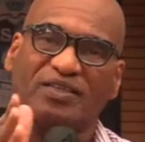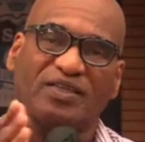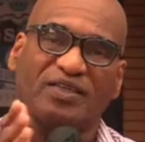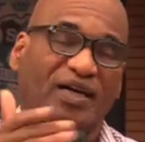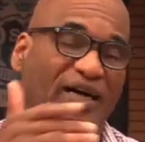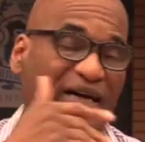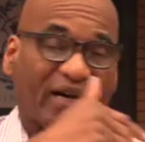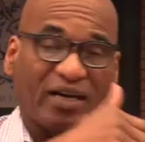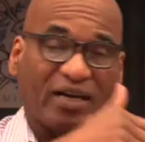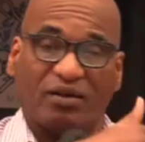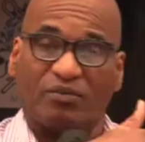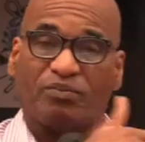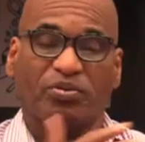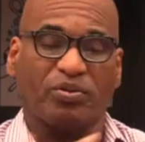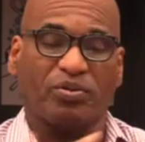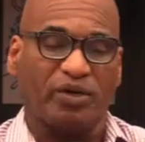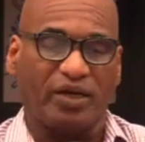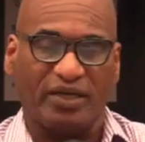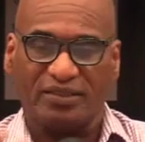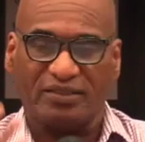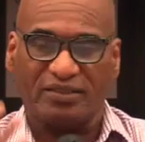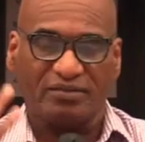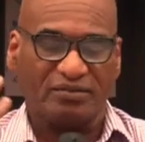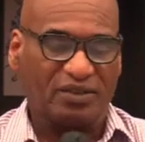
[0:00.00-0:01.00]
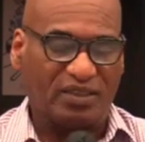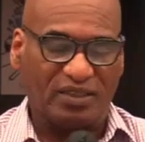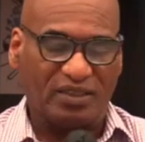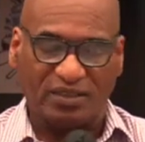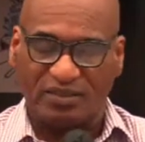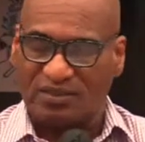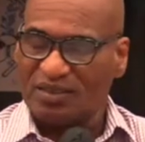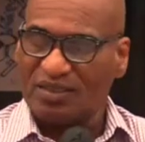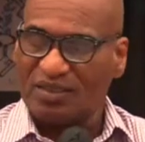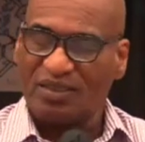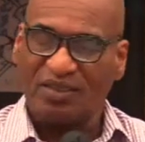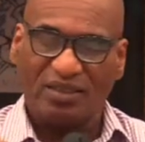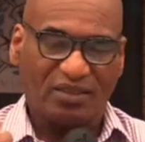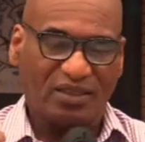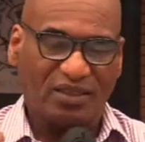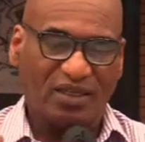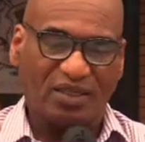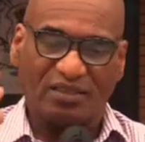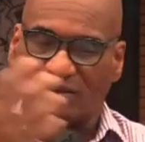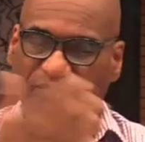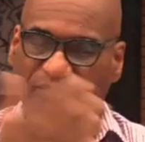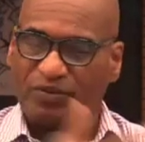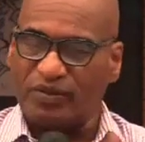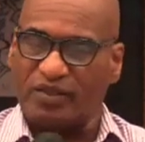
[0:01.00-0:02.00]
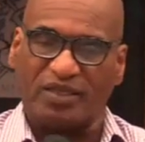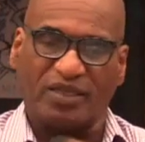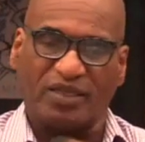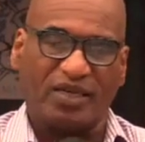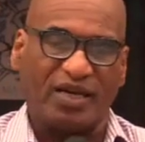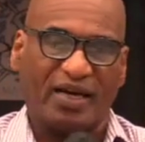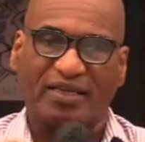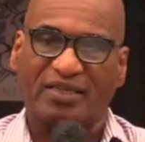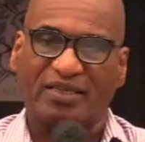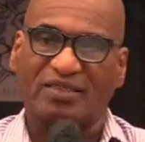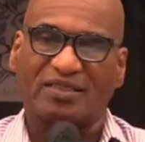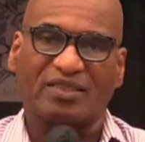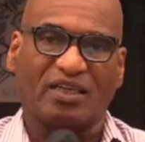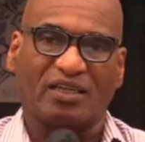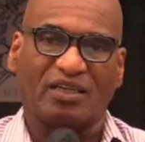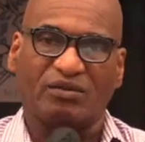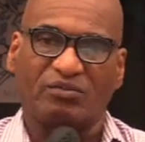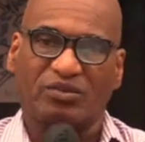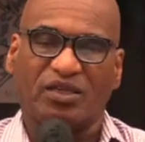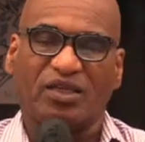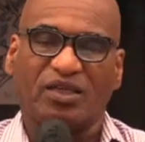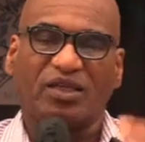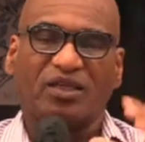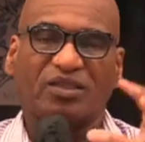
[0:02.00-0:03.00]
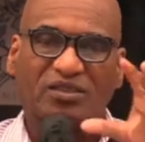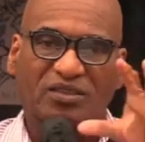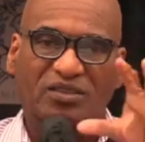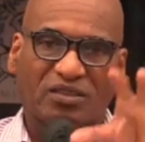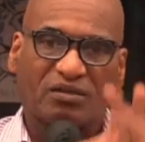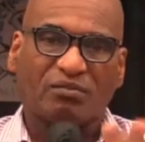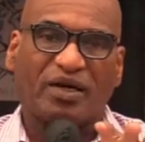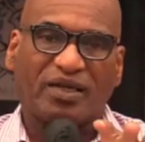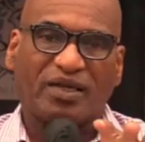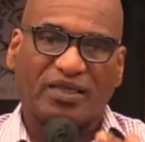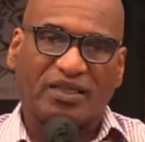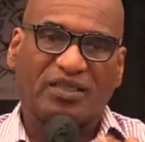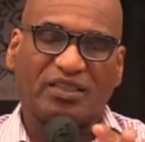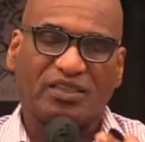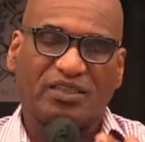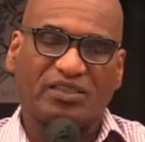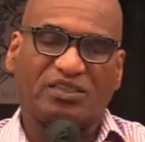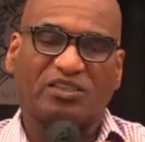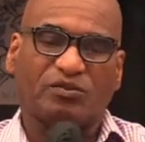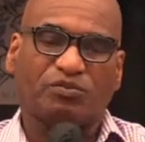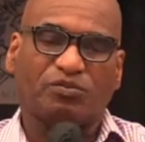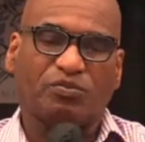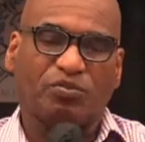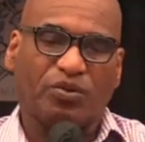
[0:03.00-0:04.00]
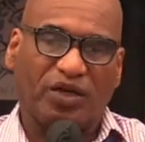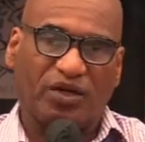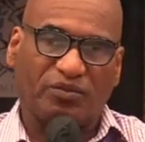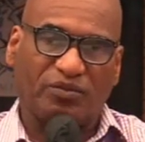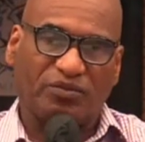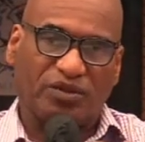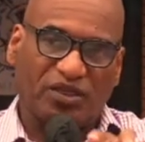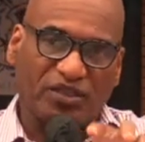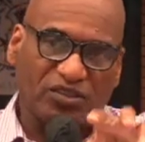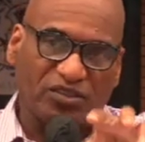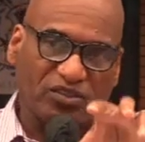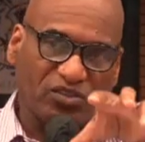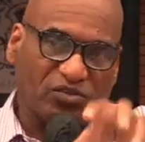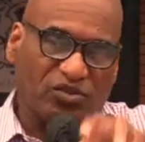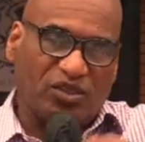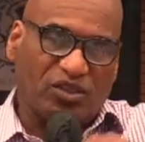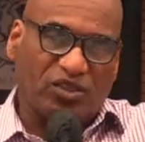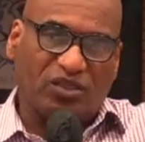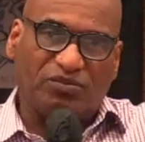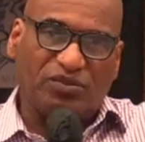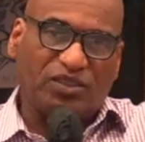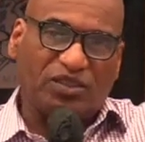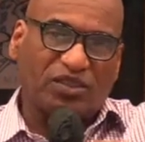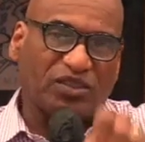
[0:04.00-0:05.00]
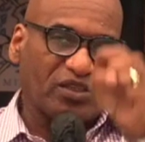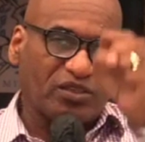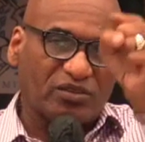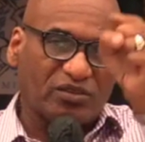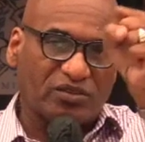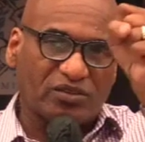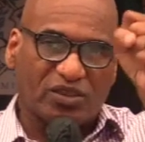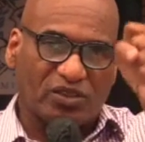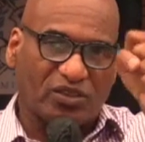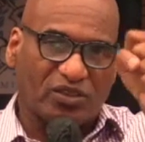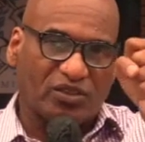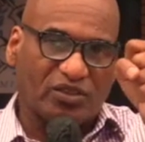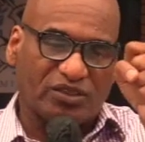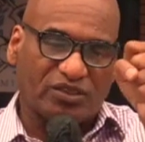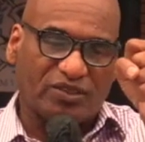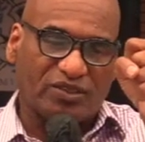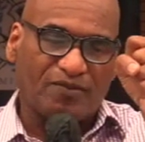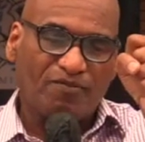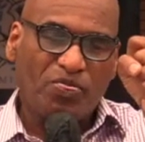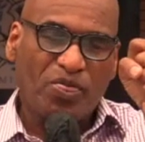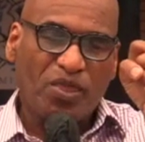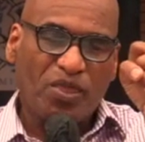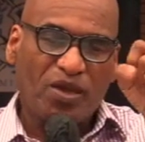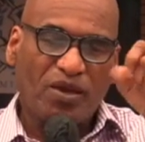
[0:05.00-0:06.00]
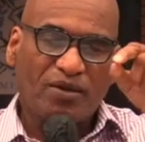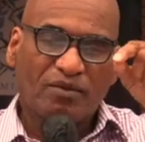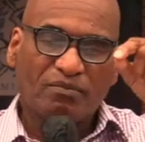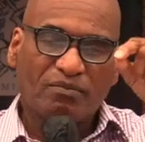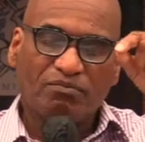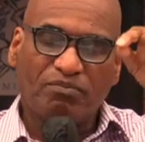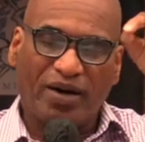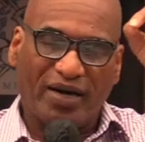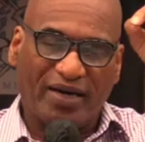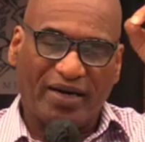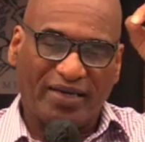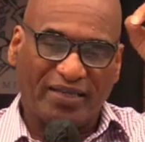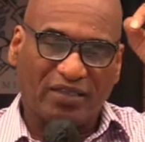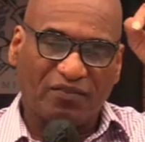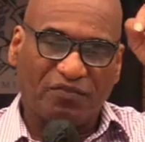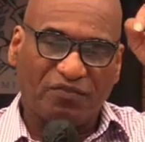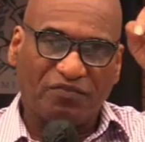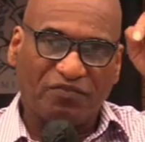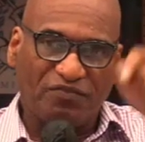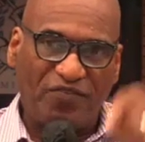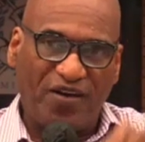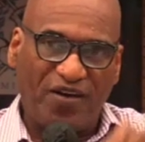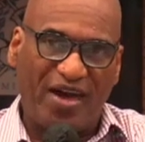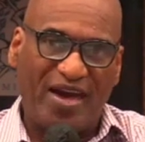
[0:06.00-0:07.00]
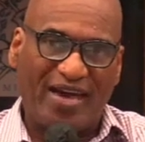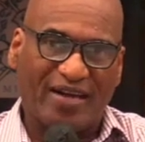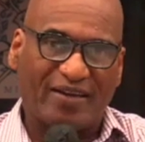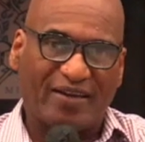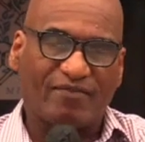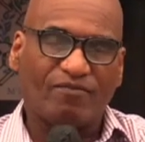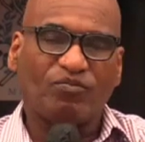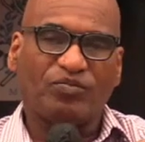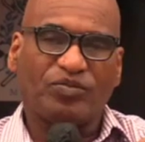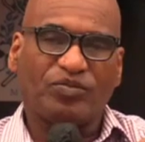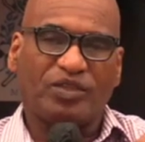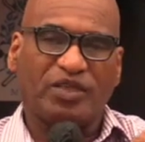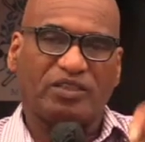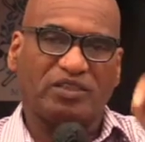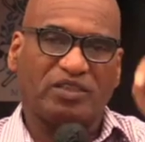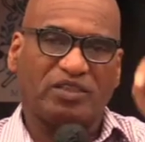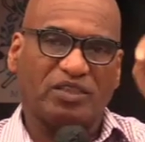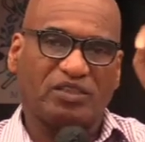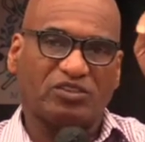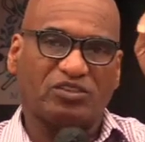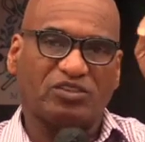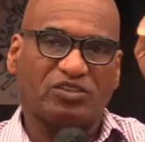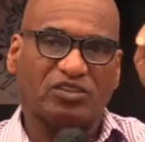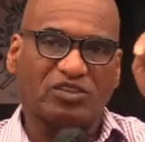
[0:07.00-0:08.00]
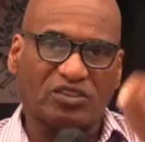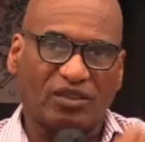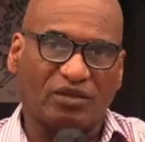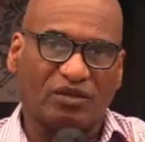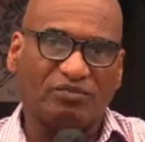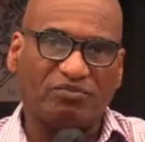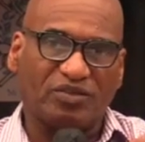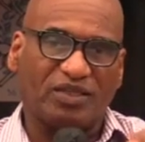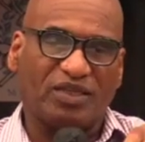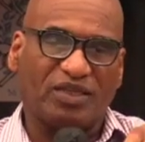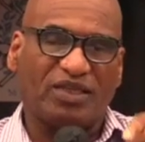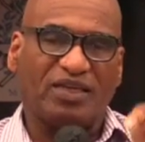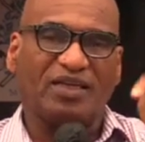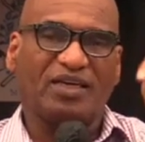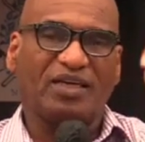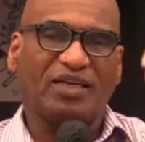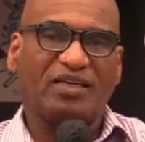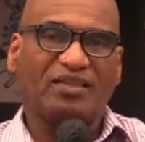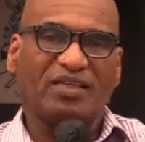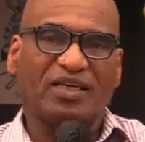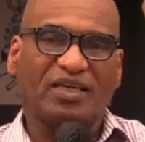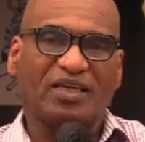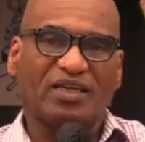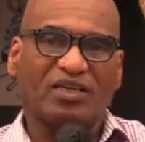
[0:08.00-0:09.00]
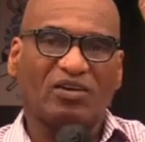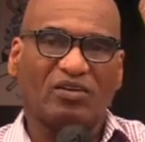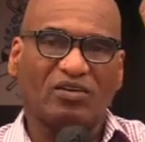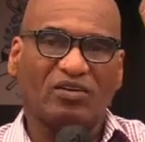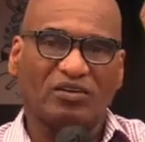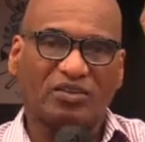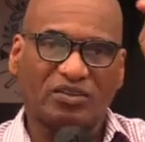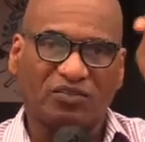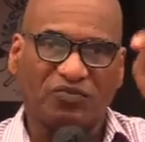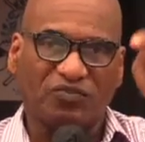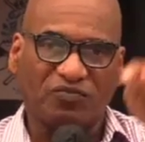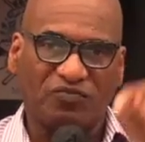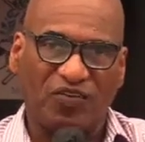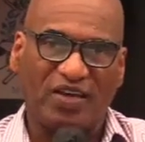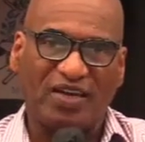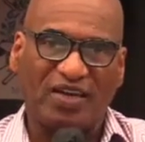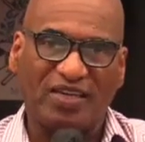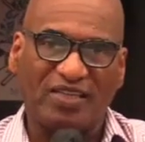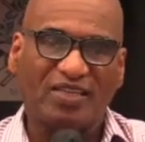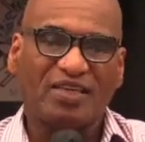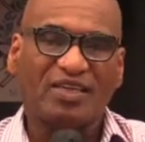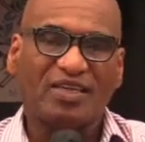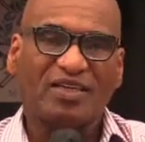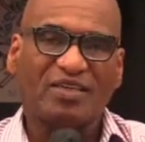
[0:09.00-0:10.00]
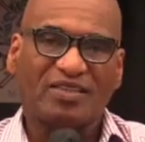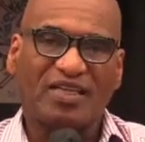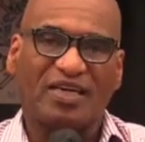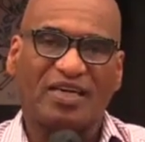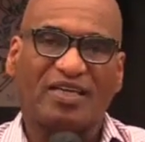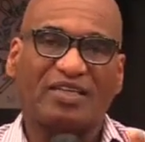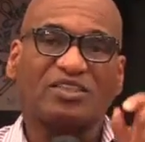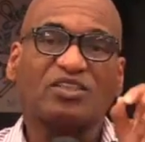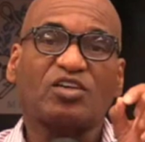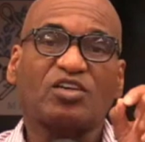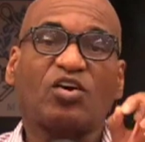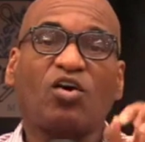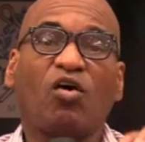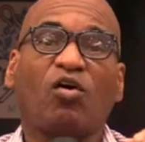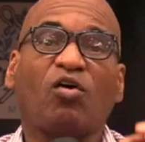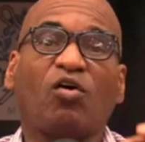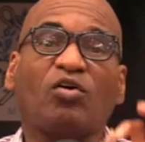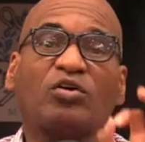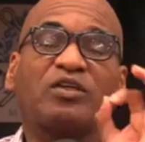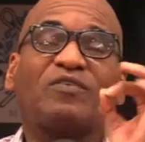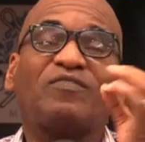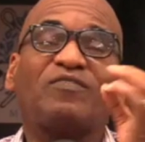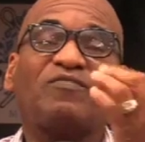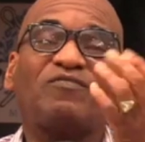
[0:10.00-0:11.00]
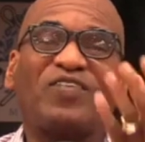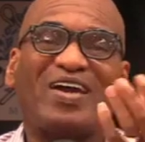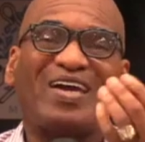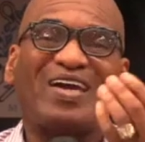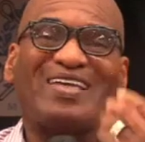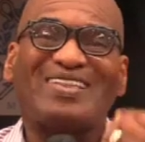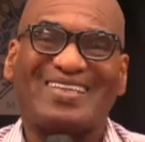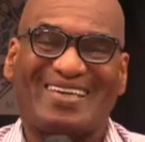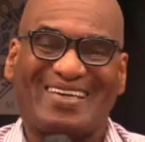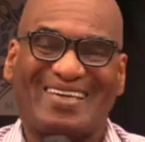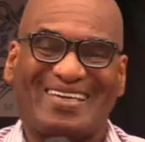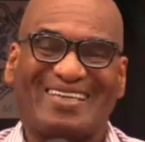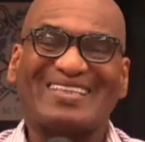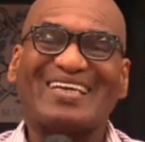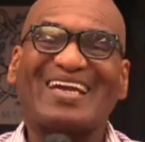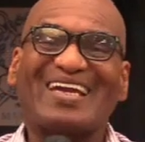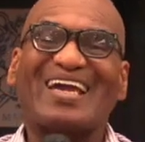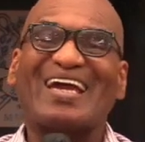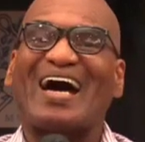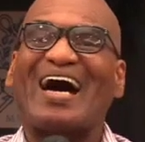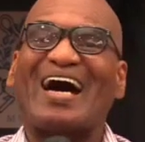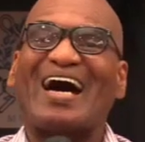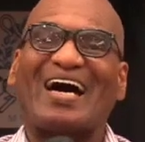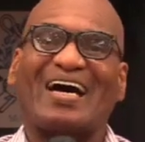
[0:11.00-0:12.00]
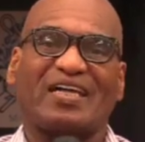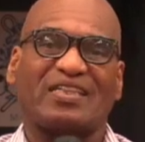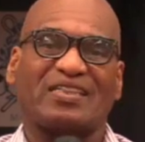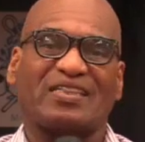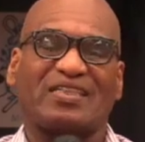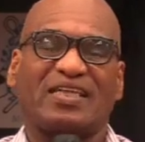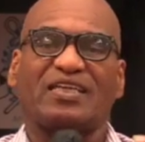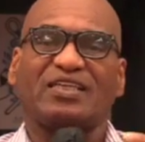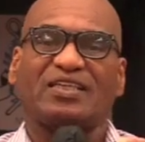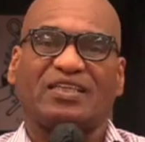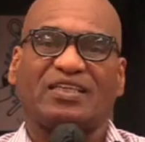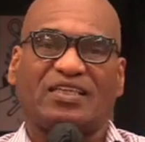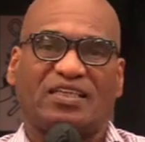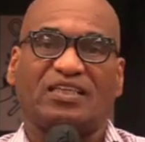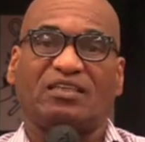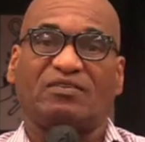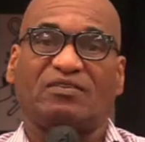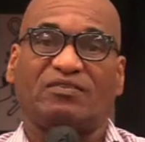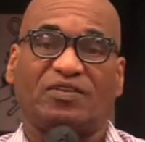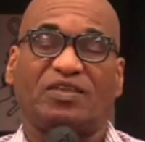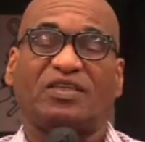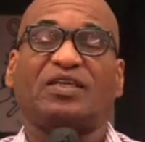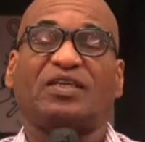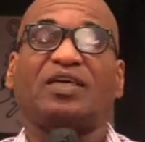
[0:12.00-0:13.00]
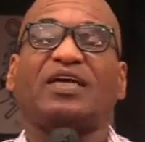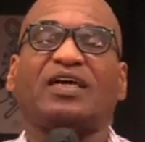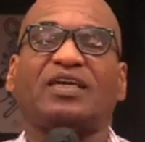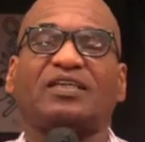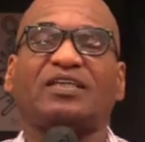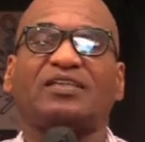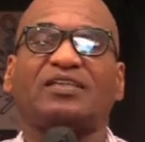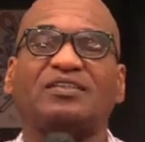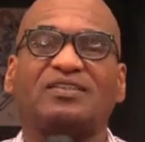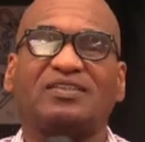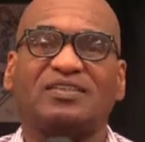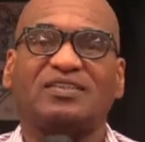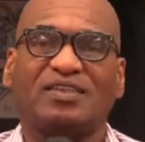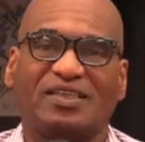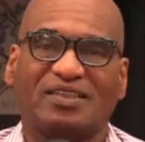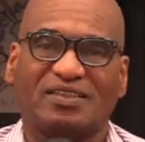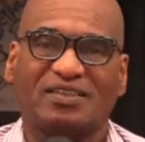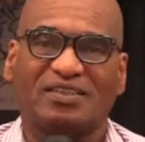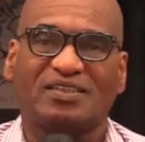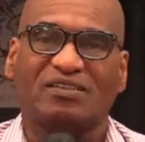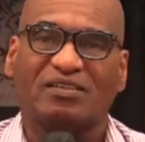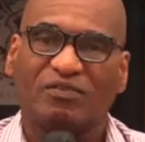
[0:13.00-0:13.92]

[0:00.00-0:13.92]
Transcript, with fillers: Now, I got to pray because the Spirit of God is telling me somebody needs this prayer because you need to be turned on by the fact that there's something that calls faith, that is called faith in God that even exists.